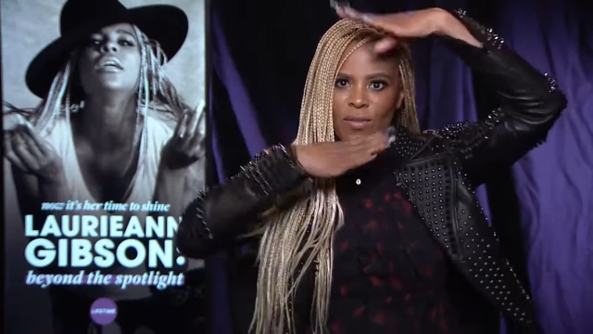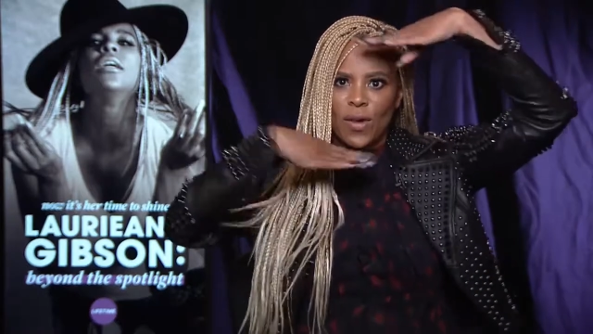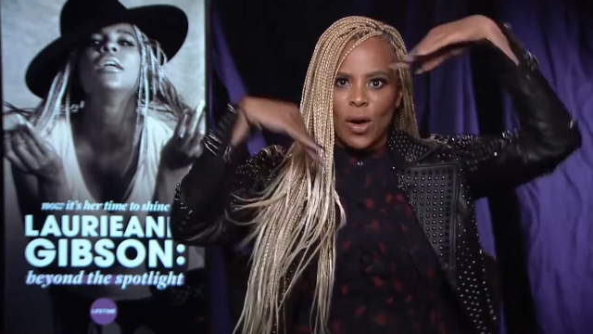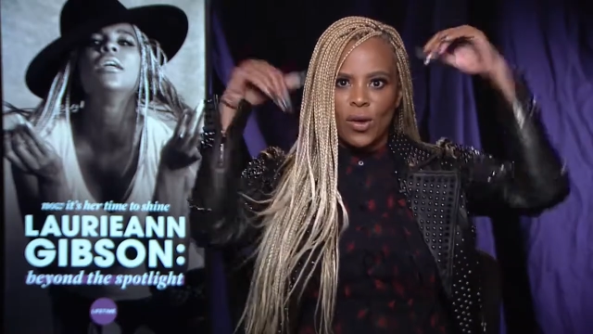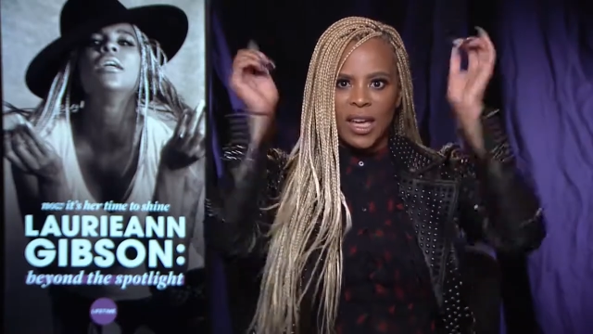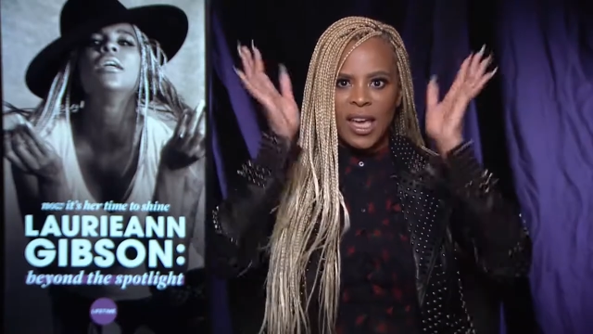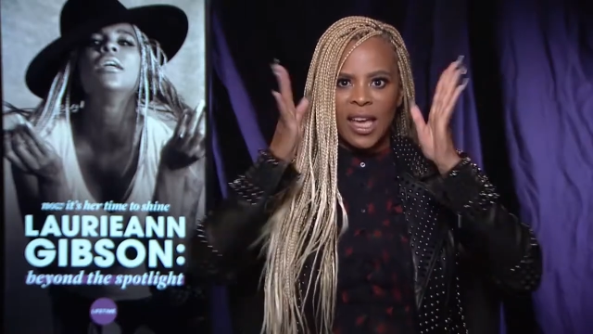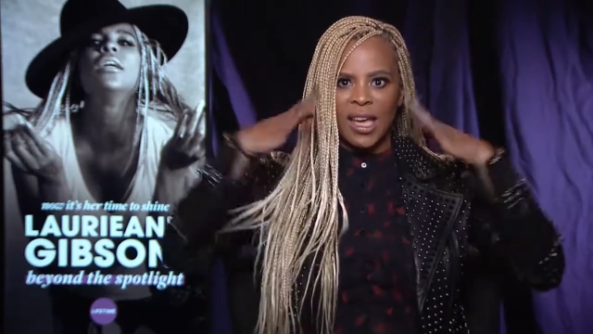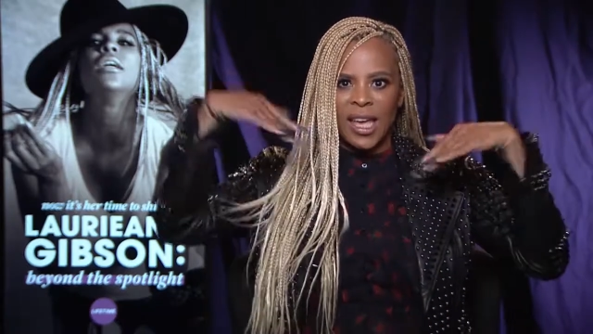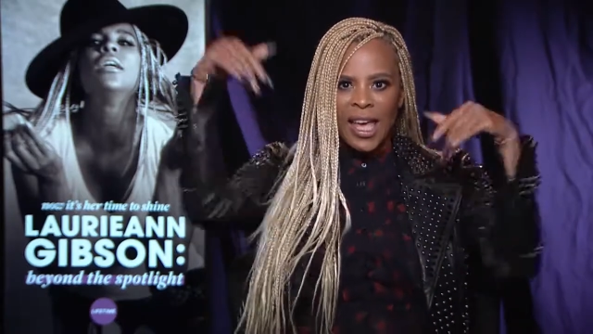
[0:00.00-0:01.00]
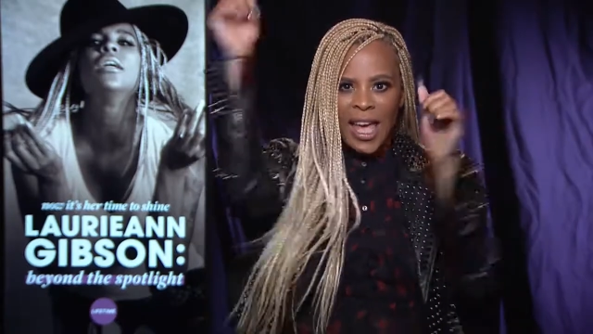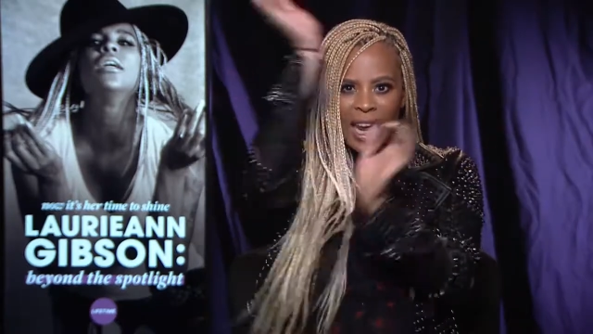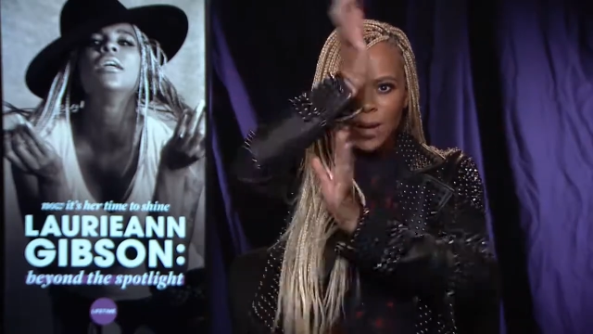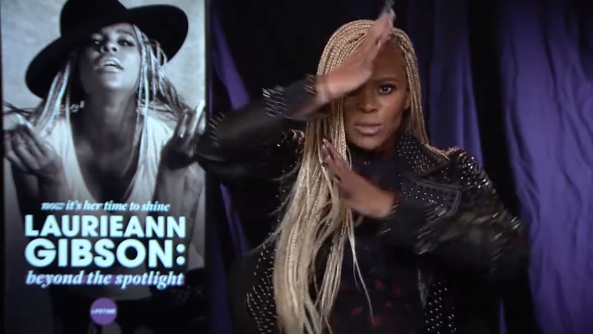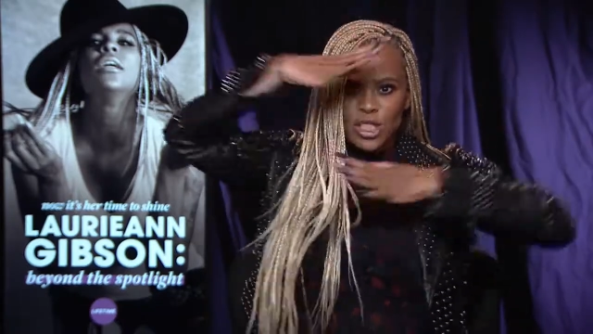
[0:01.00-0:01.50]
Speaker 1: voguing,
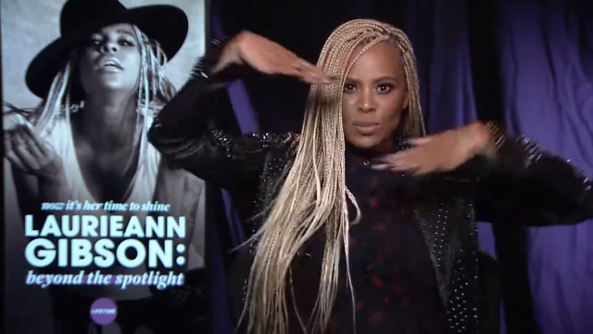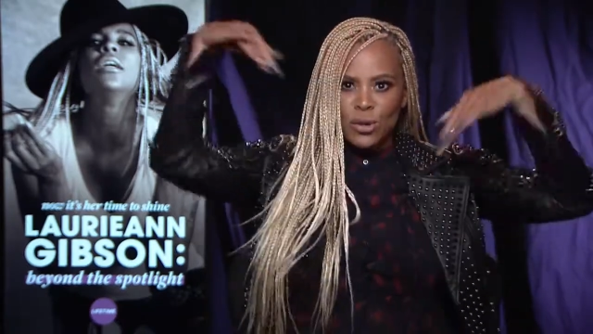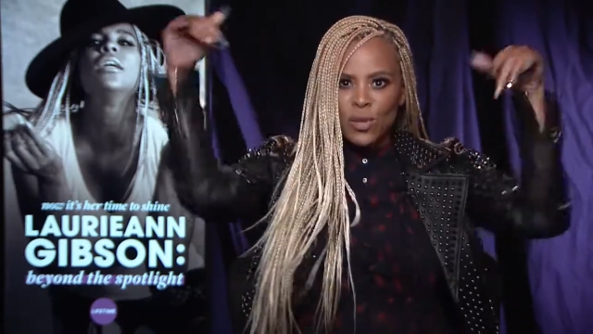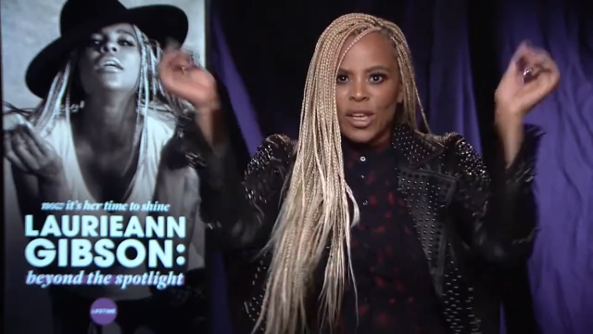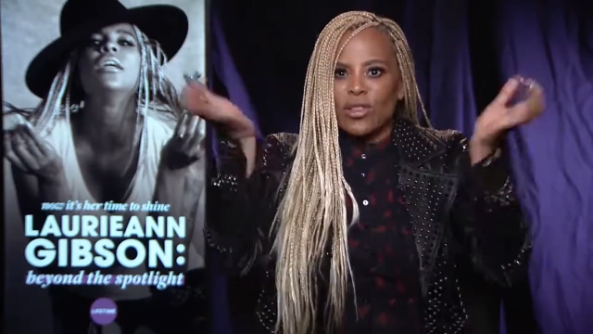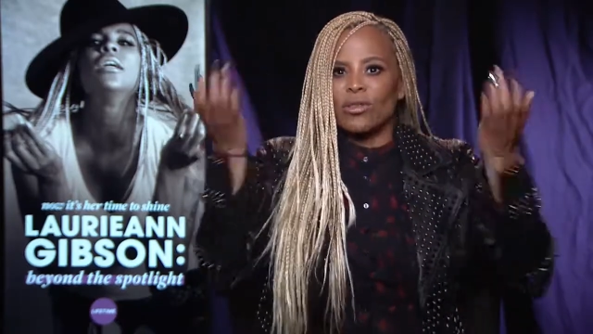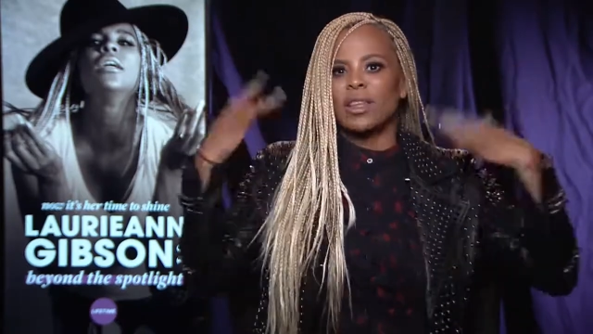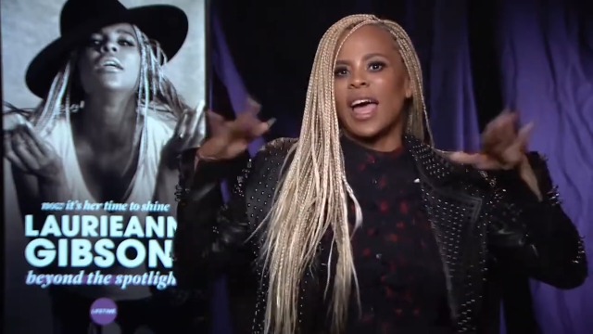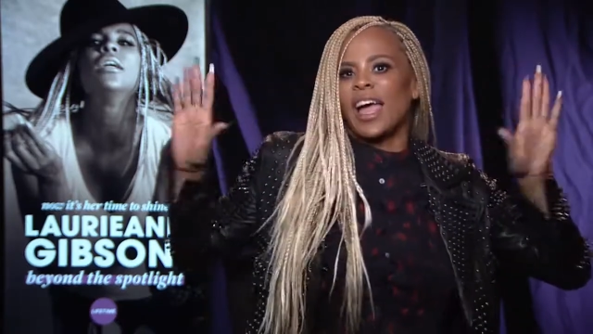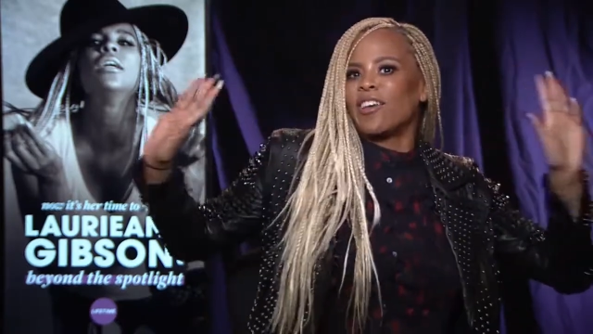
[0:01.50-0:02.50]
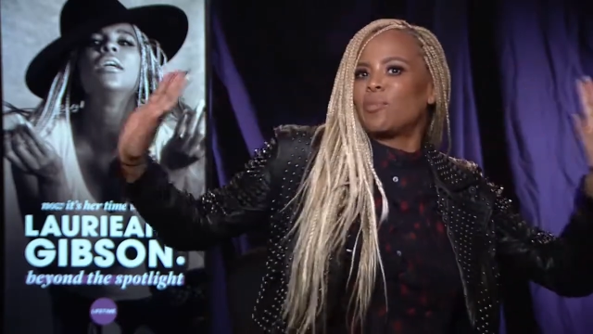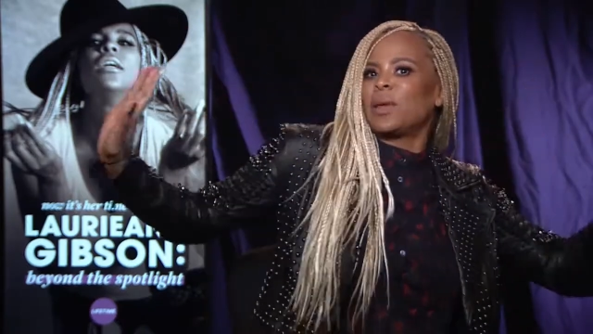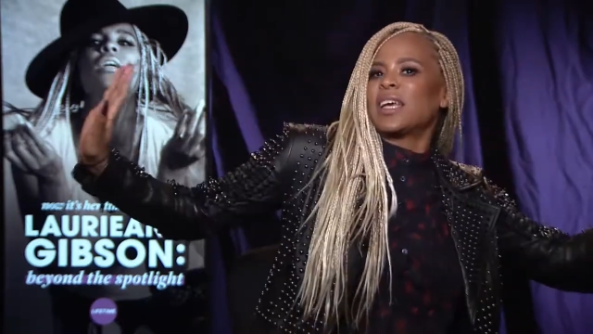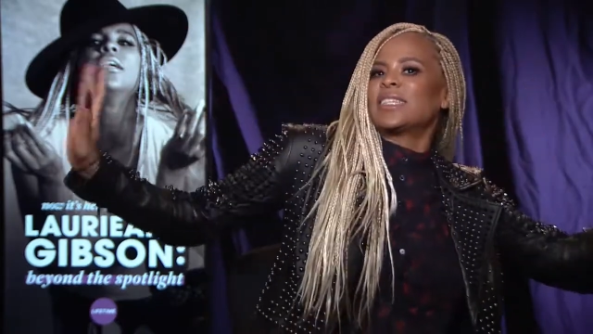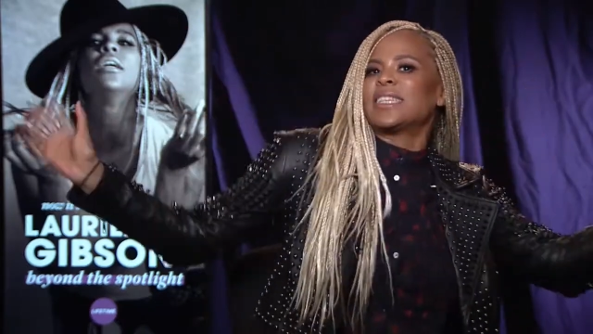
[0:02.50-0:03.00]
and I'm just moving through life
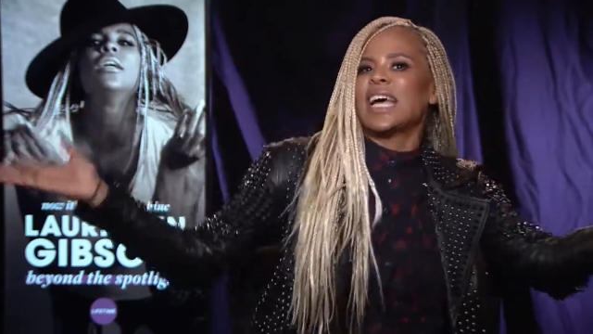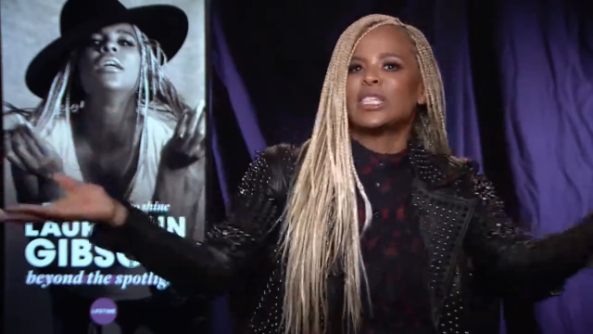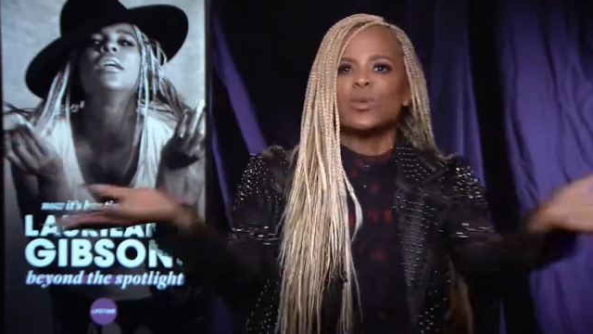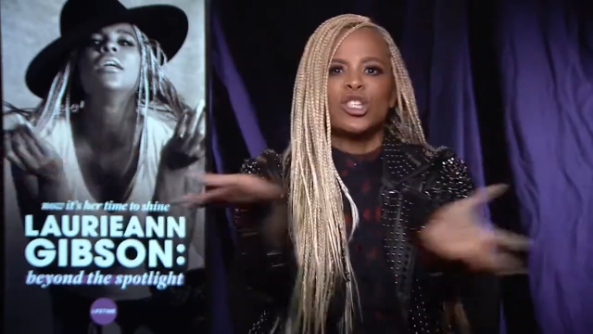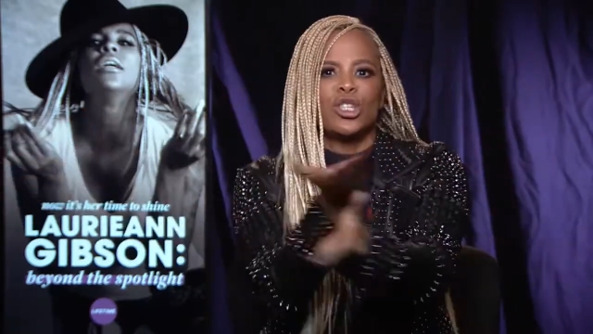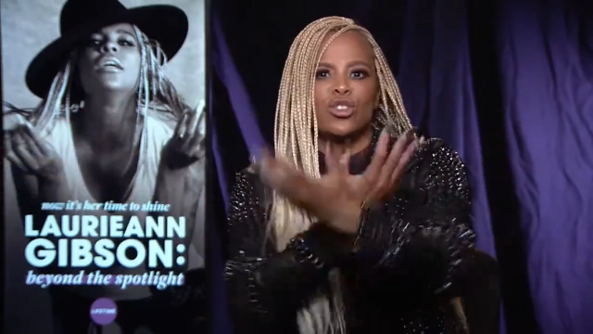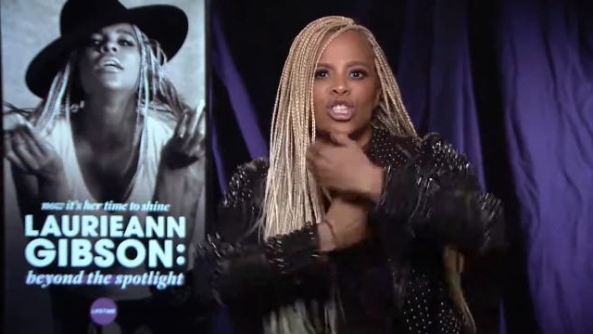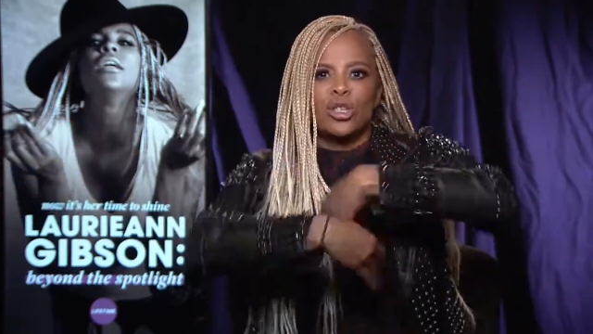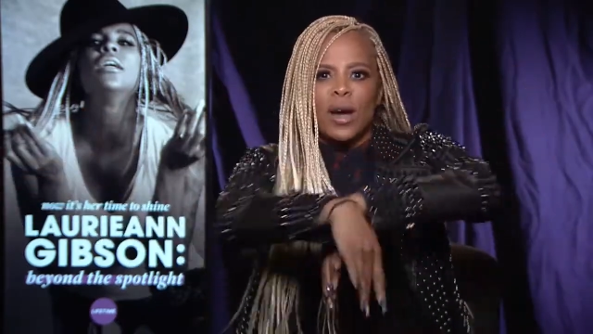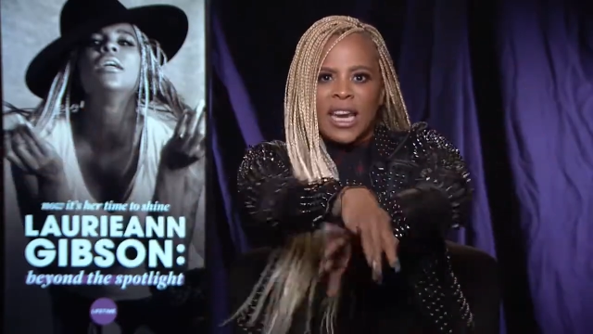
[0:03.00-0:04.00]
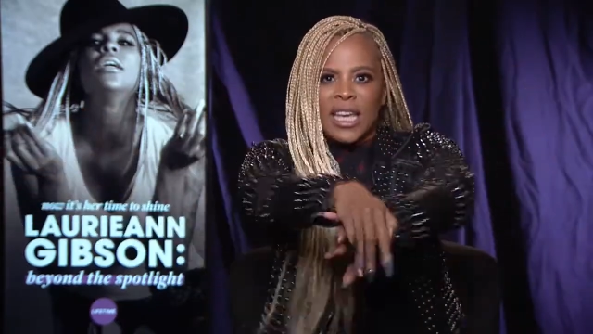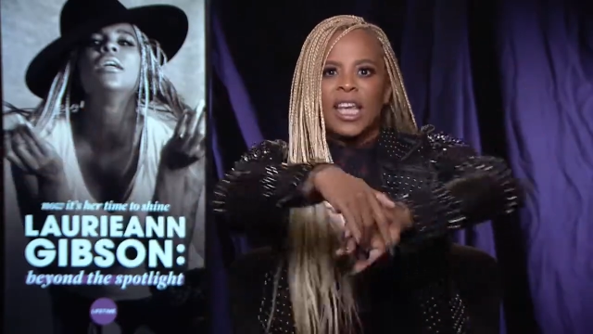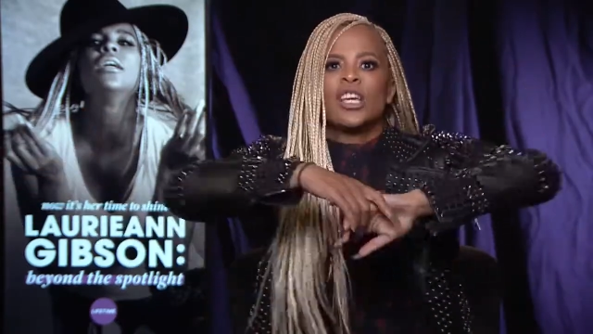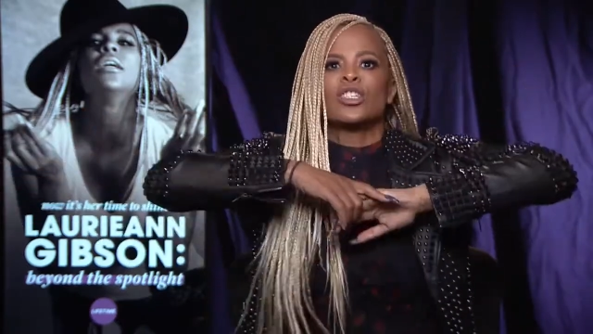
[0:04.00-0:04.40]
because that's what you do, honey.